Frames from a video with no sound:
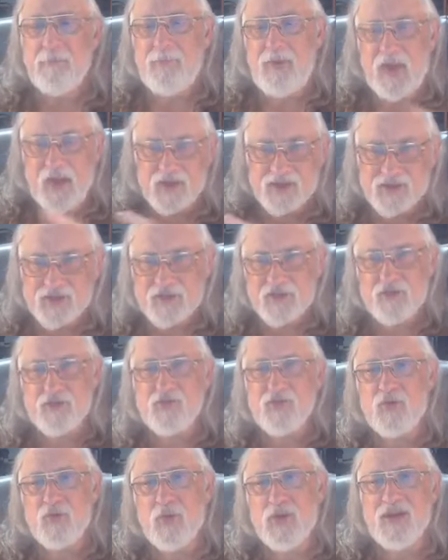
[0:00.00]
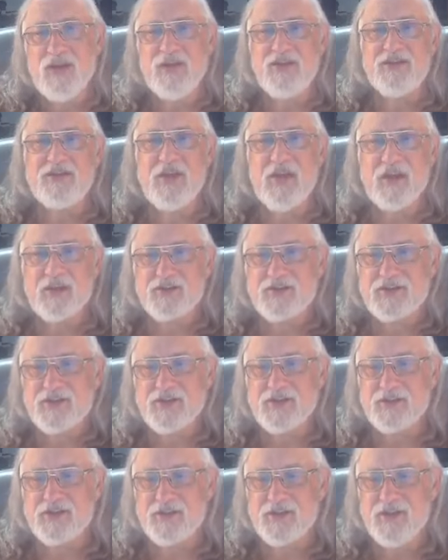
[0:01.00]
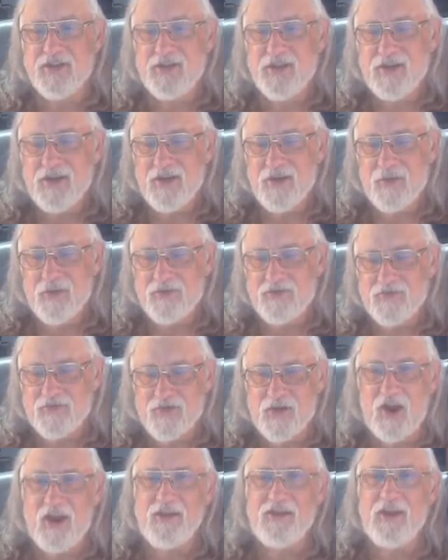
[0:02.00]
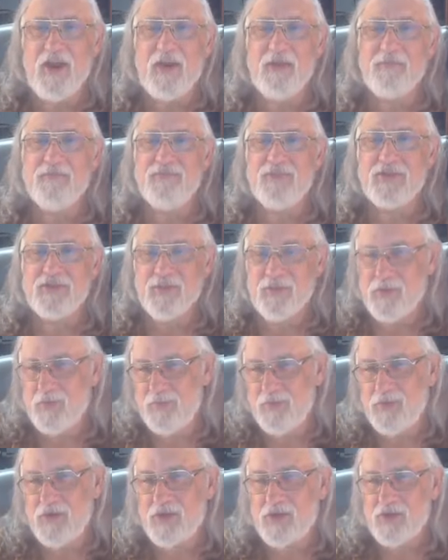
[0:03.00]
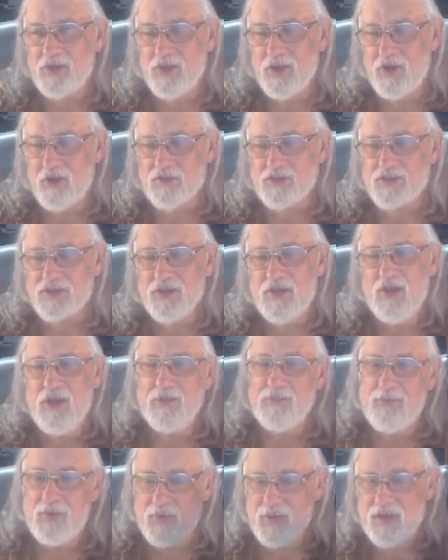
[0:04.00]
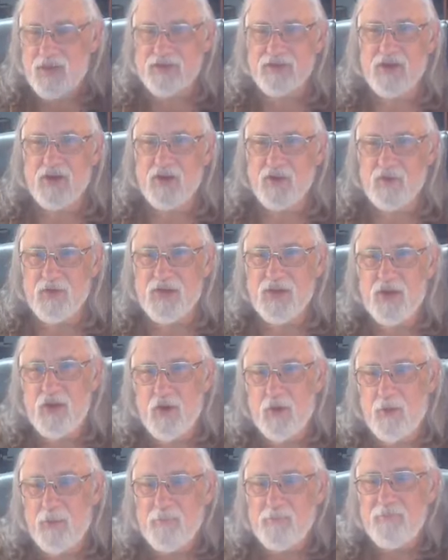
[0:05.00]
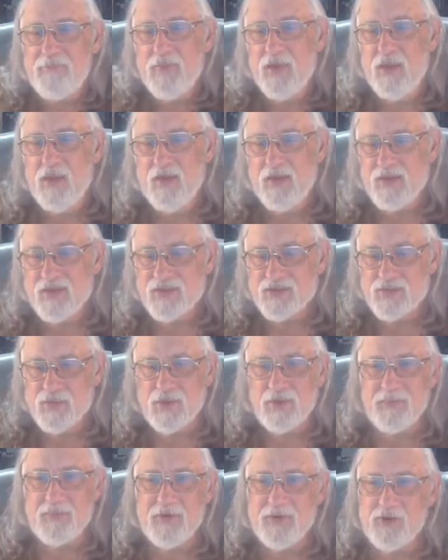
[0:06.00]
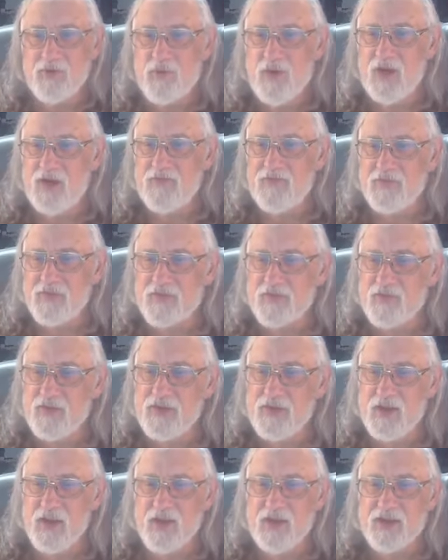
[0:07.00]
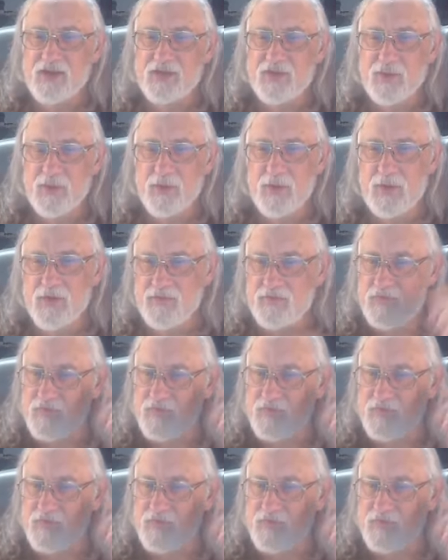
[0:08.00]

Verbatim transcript: passed through Winnie, Texas on Friday. So we're pretty close, but we had to hurry home because we had been away for three days. We went